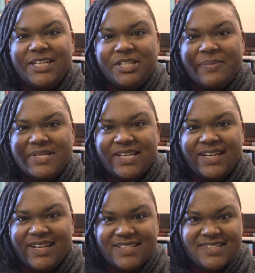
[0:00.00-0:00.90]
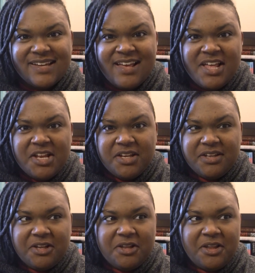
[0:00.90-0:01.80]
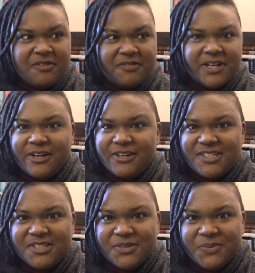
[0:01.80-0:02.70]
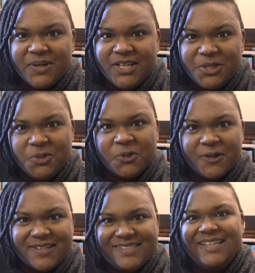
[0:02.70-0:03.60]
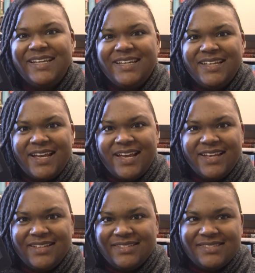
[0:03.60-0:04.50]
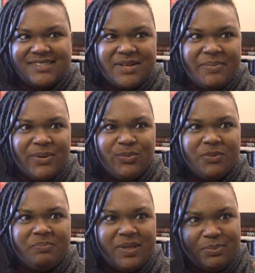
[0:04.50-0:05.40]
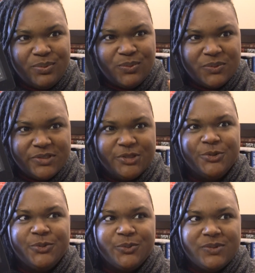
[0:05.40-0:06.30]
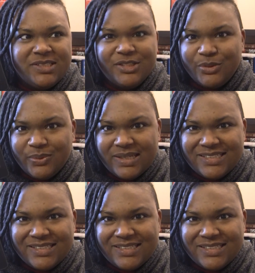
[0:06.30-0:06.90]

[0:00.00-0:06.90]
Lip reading: Jemisin. It's a love letter to New York City and about what people will do to